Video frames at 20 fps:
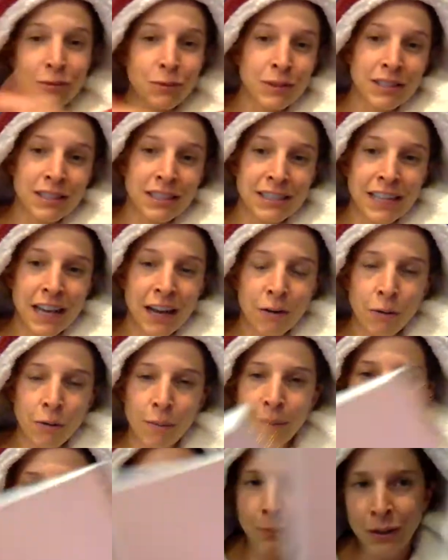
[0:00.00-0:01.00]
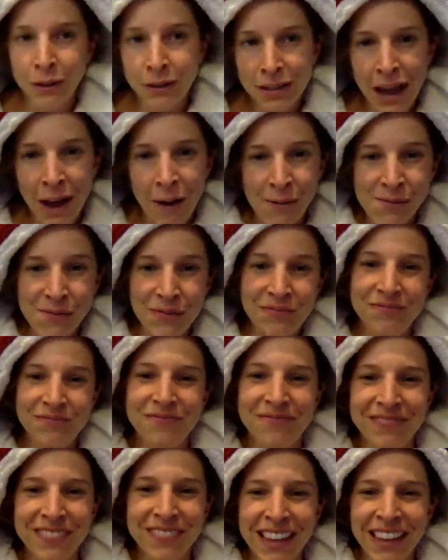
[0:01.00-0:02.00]
We'll sit down and we'll map yours out.
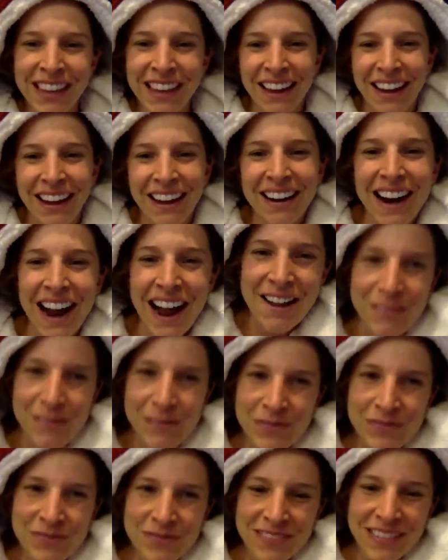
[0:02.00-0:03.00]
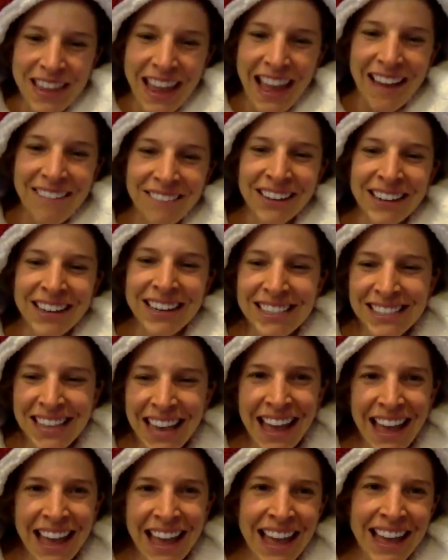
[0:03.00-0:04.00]
All right. Have a great
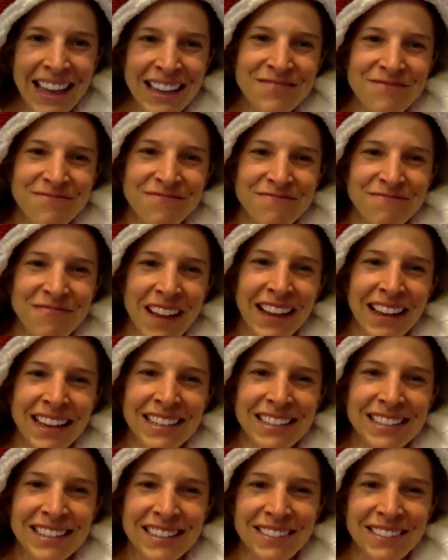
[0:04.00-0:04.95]
day. Bye, guys.